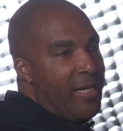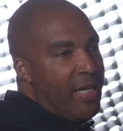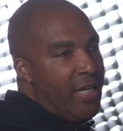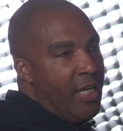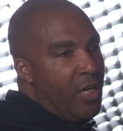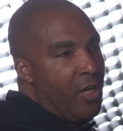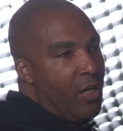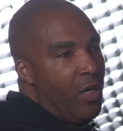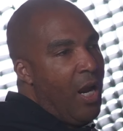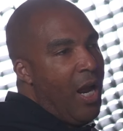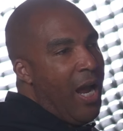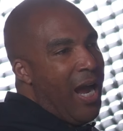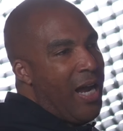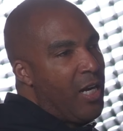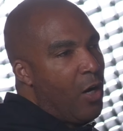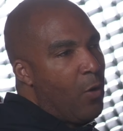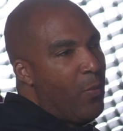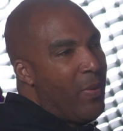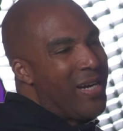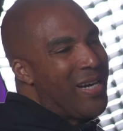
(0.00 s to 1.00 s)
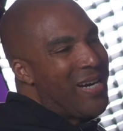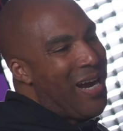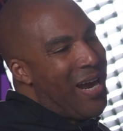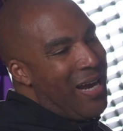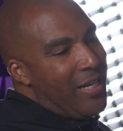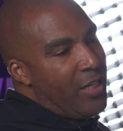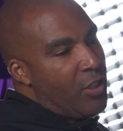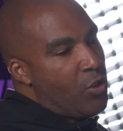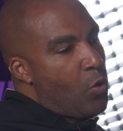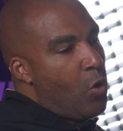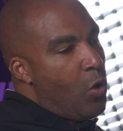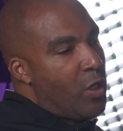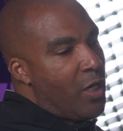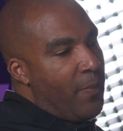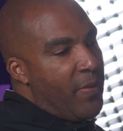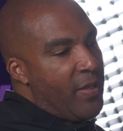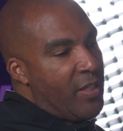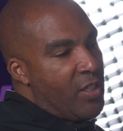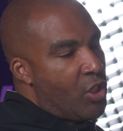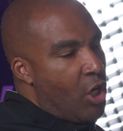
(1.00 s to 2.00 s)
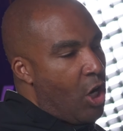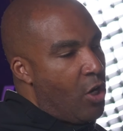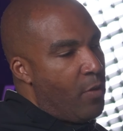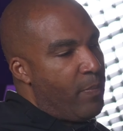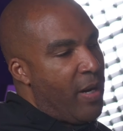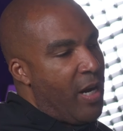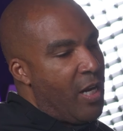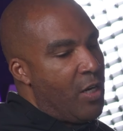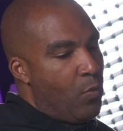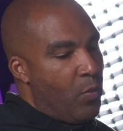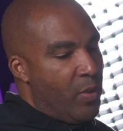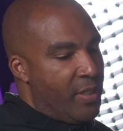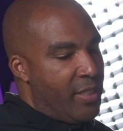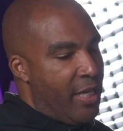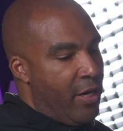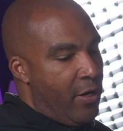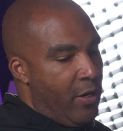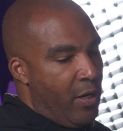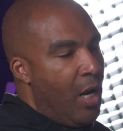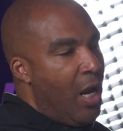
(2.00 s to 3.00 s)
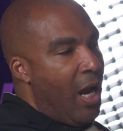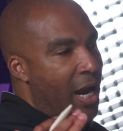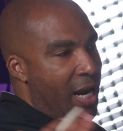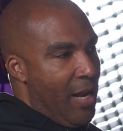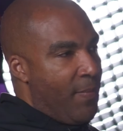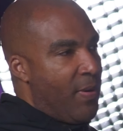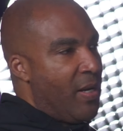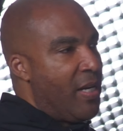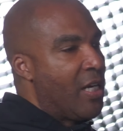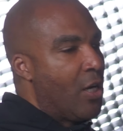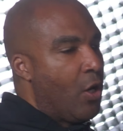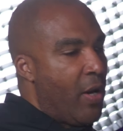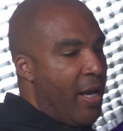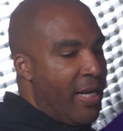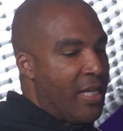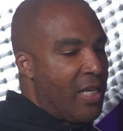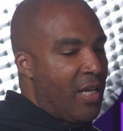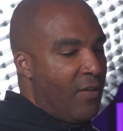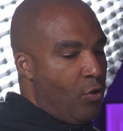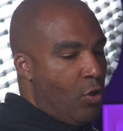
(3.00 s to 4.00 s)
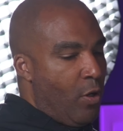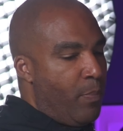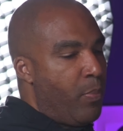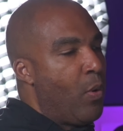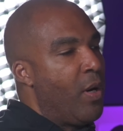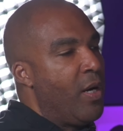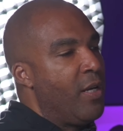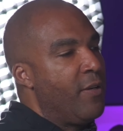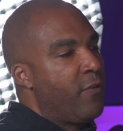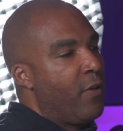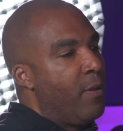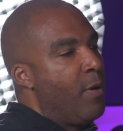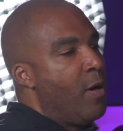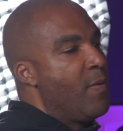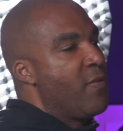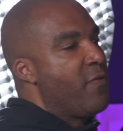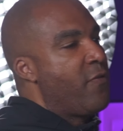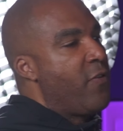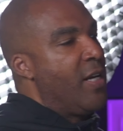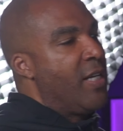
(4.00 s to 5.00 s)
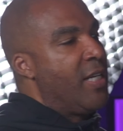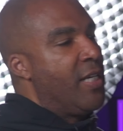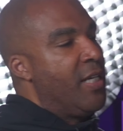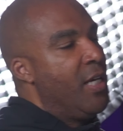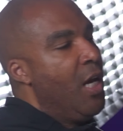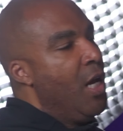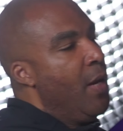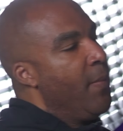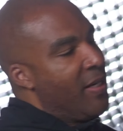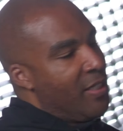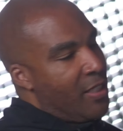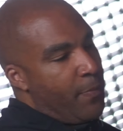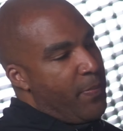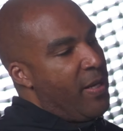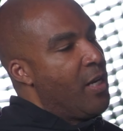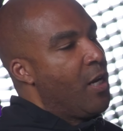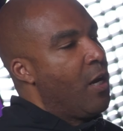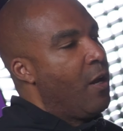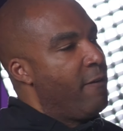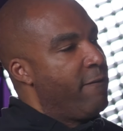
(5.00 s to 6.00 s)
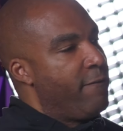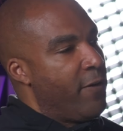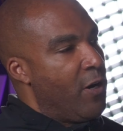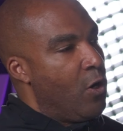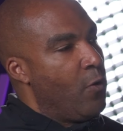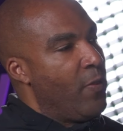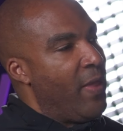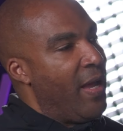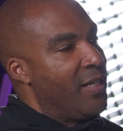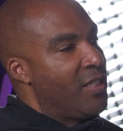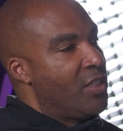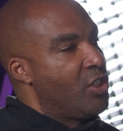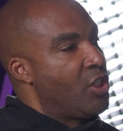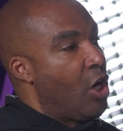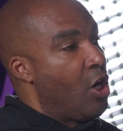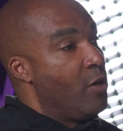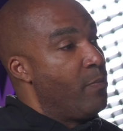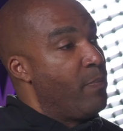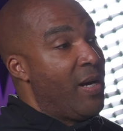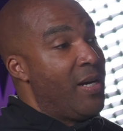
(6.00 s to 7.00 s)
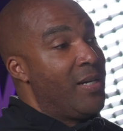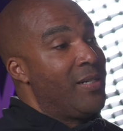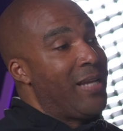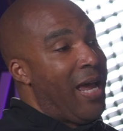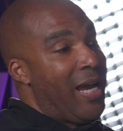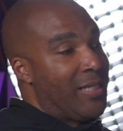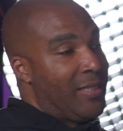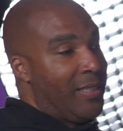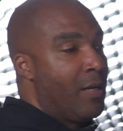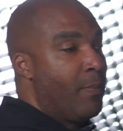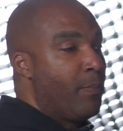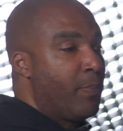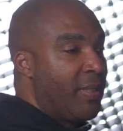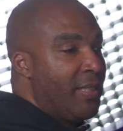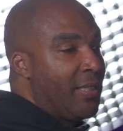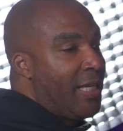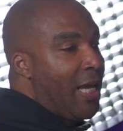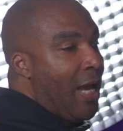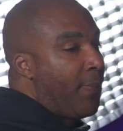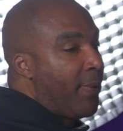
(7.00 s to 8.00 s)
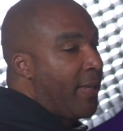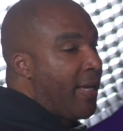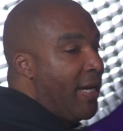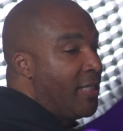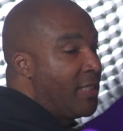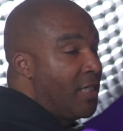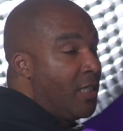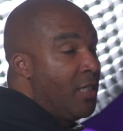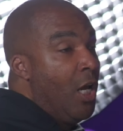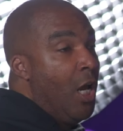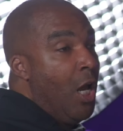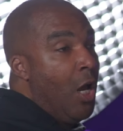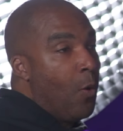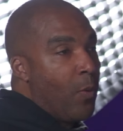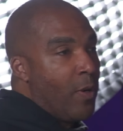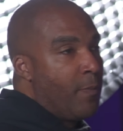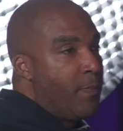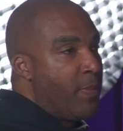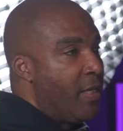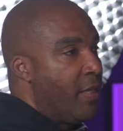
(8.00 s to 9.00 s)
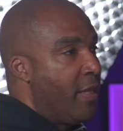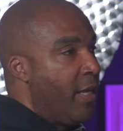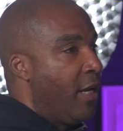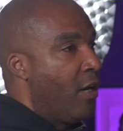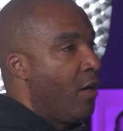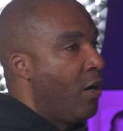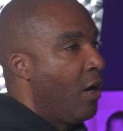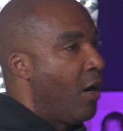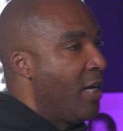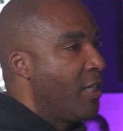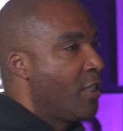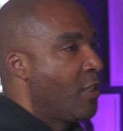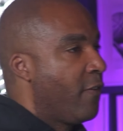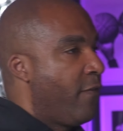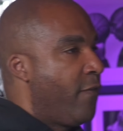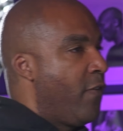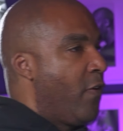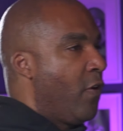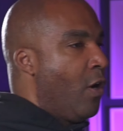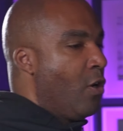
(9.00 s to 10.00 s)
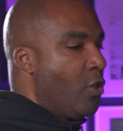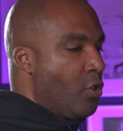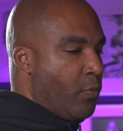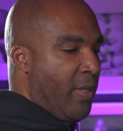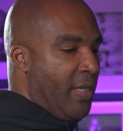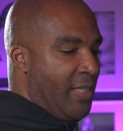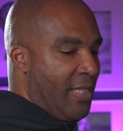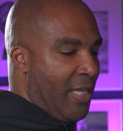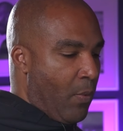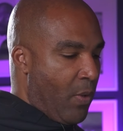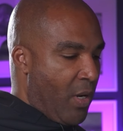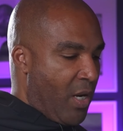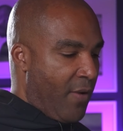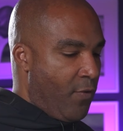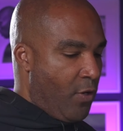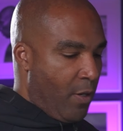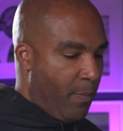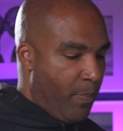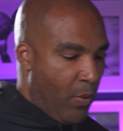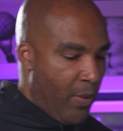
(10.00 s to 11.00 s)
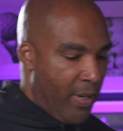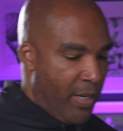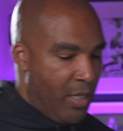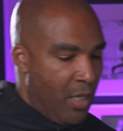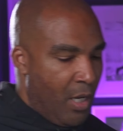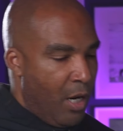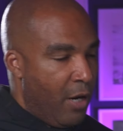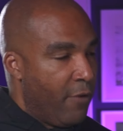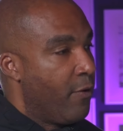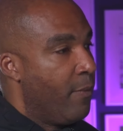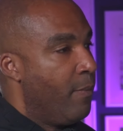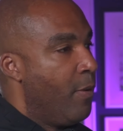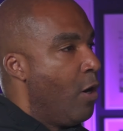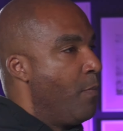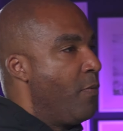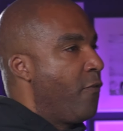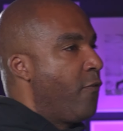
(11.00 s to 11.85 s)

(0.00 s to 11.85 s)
here, I know we kind of scrolled up, the start button was there. I am going to go ahead and give you a point for the mobile friendly because depending on the phone, that start button to actually complete the application would be there. All right, so for those reasons, I will give you a point for mobile